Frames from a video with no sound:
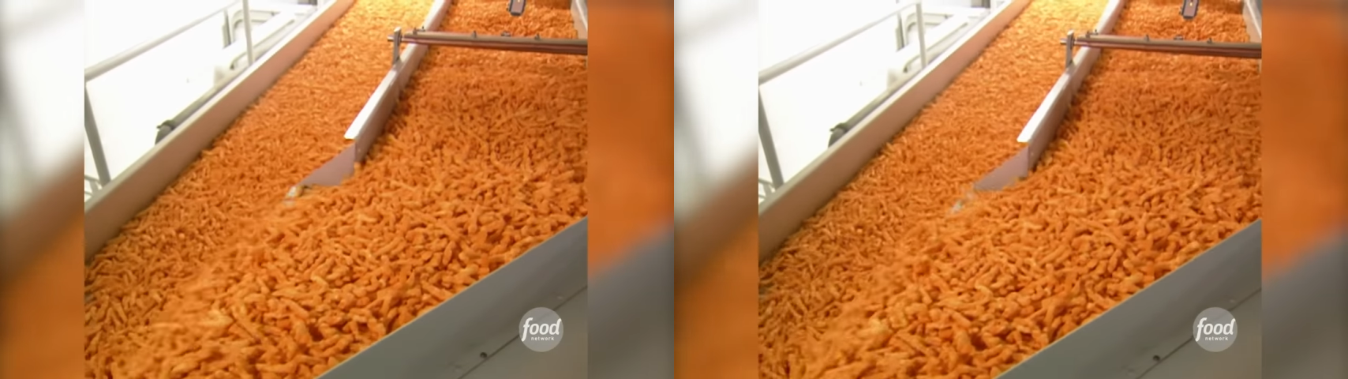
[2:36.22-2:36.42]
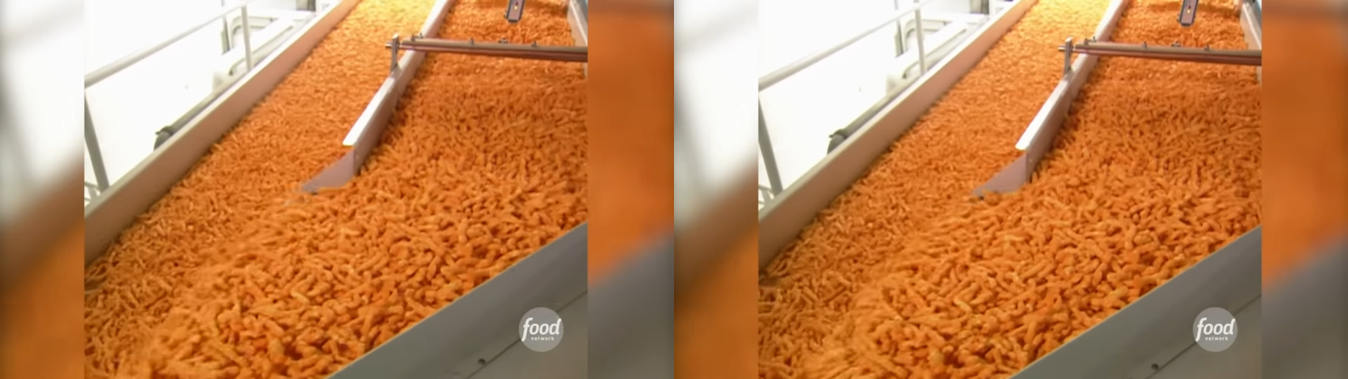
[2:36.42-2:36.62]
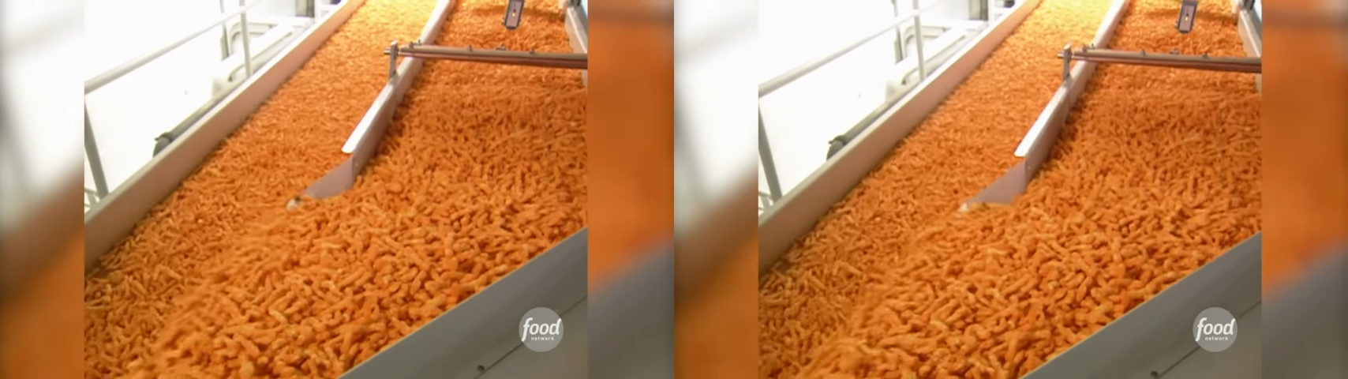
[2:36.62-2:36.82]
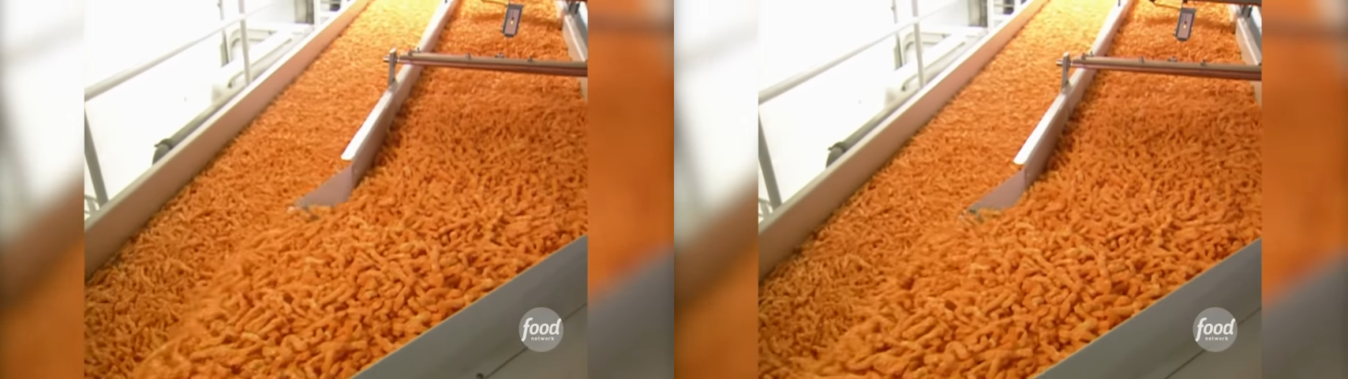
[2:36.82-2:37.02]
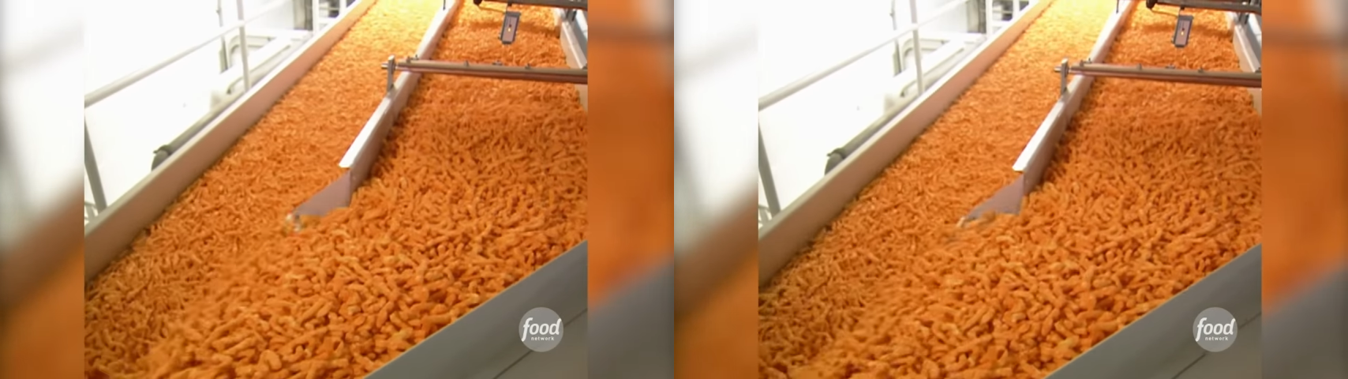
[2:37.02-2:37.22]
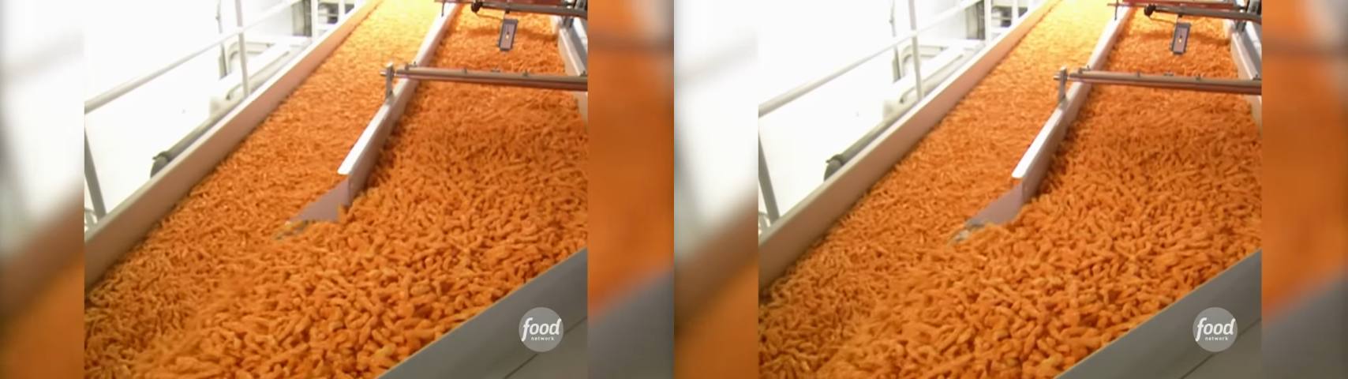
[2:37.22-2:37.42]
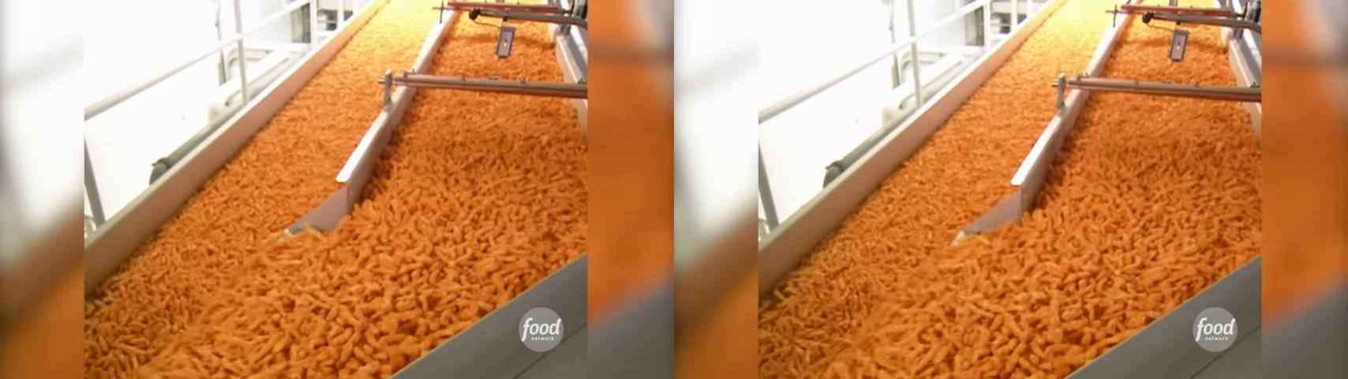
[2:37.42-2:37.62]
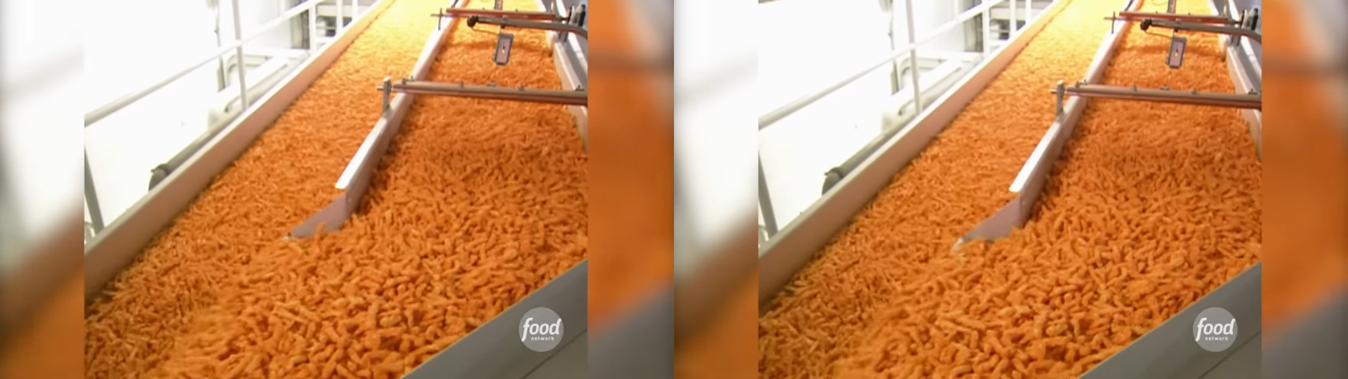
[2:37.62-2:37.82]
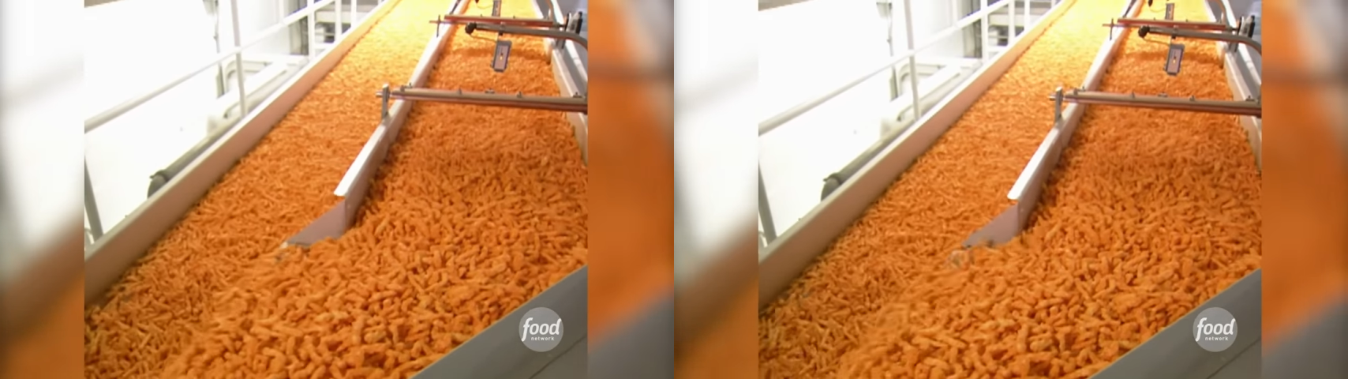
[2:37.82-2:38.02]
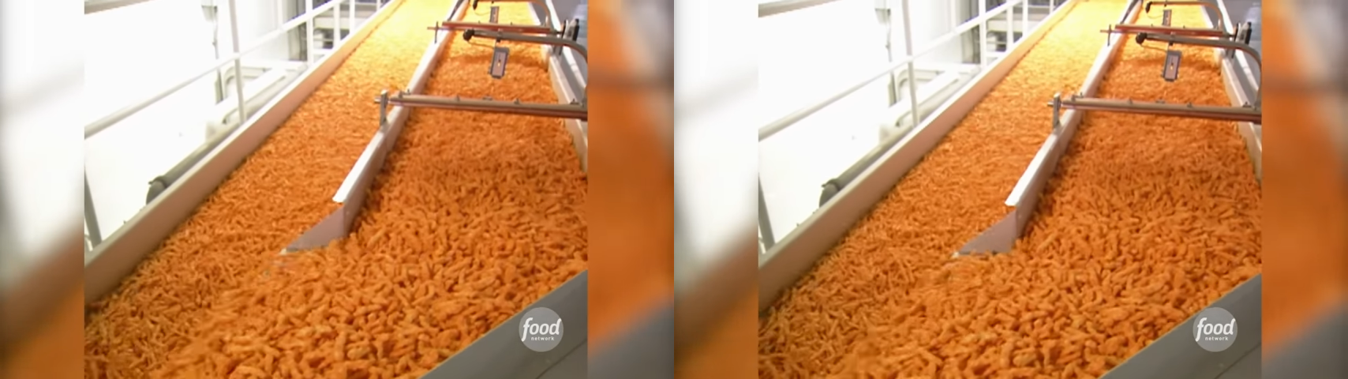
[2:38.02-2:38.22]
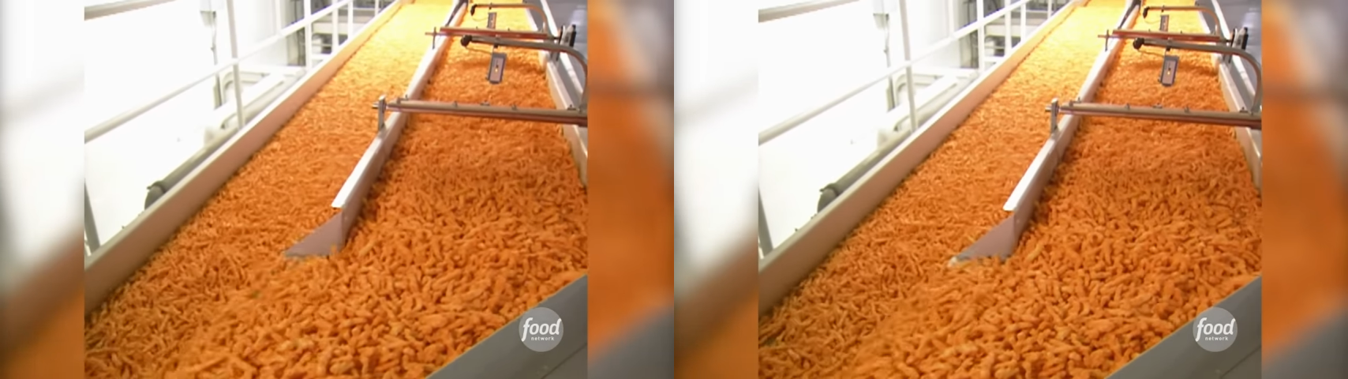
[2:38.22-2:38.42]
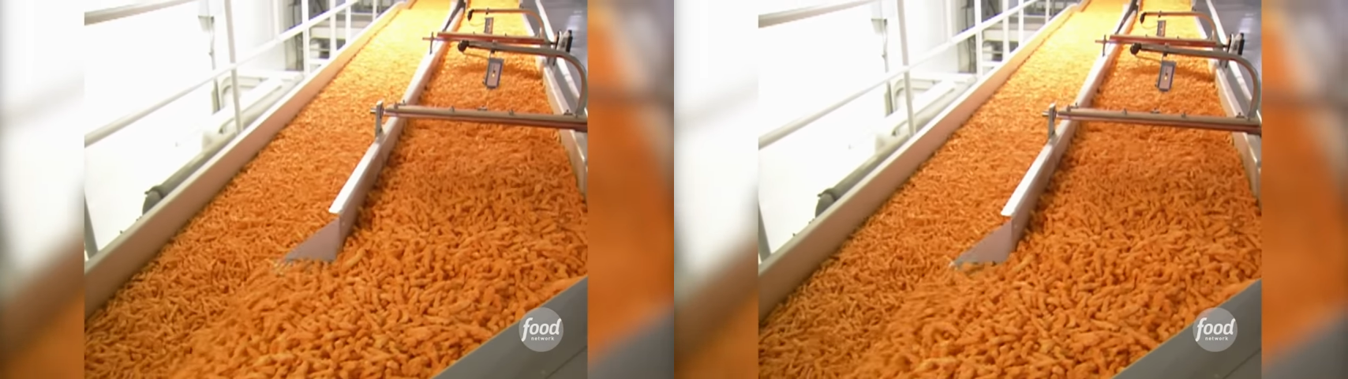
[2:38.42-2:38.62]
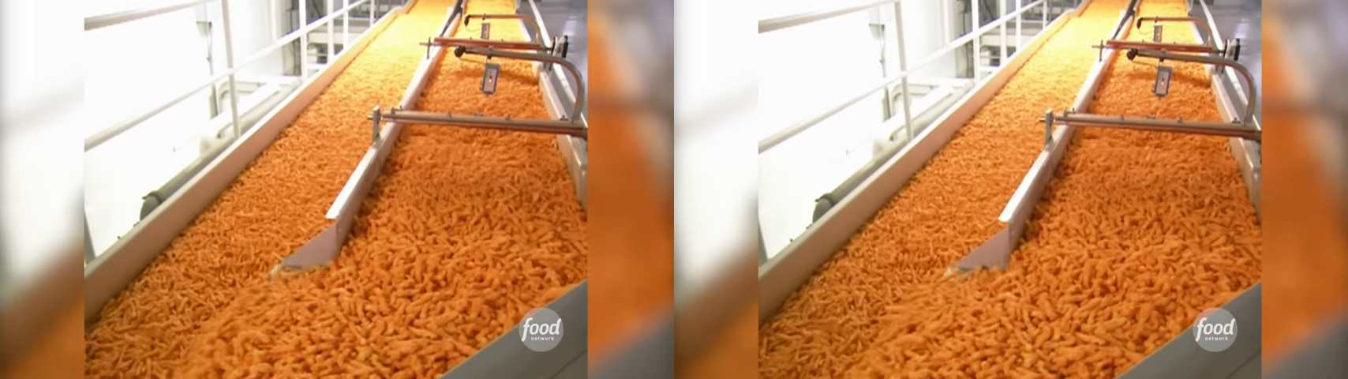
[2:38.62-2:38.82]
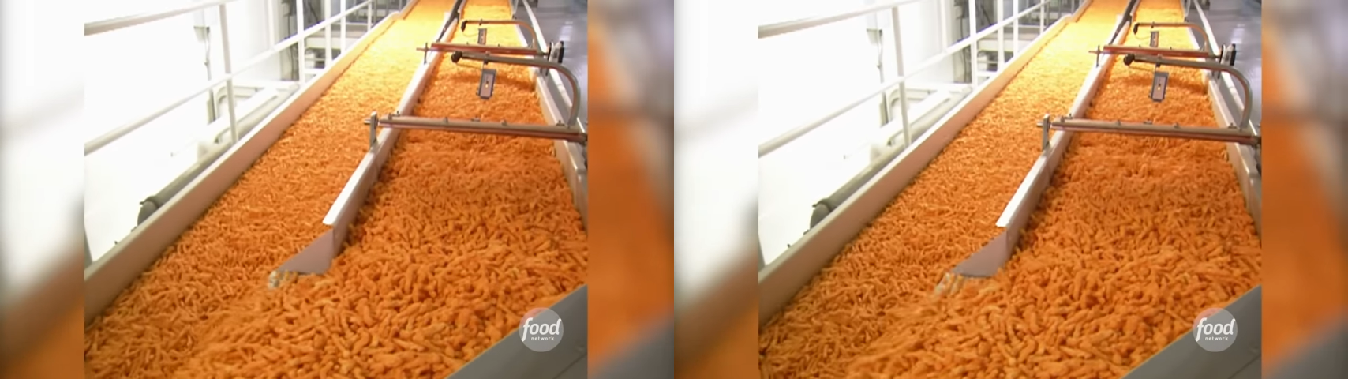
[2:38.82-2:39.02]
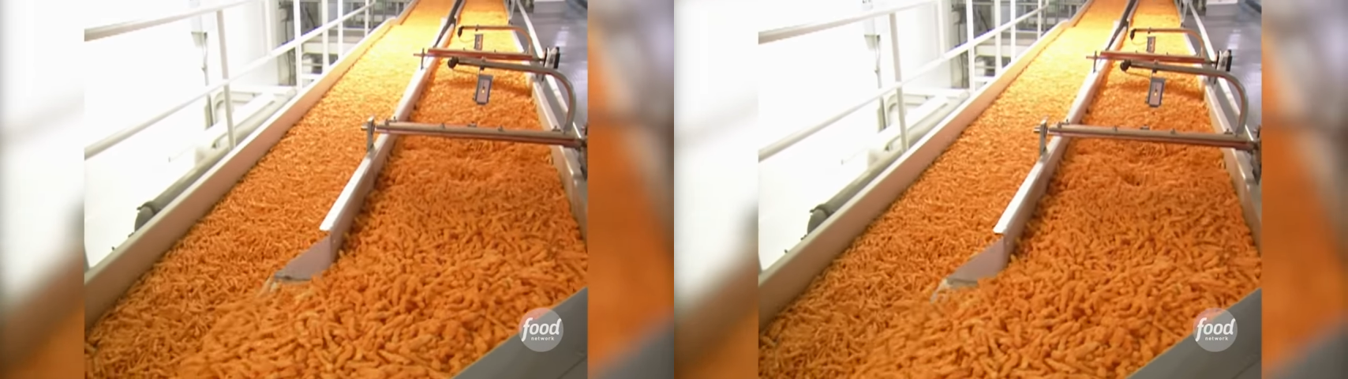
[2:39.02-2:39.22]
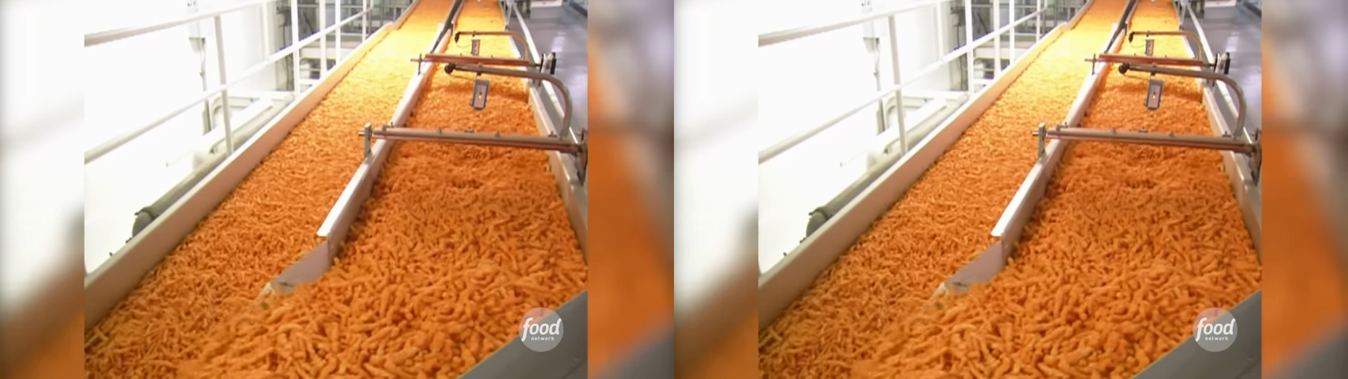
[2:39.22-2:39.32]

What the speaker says: Nobody's mouth can be seen.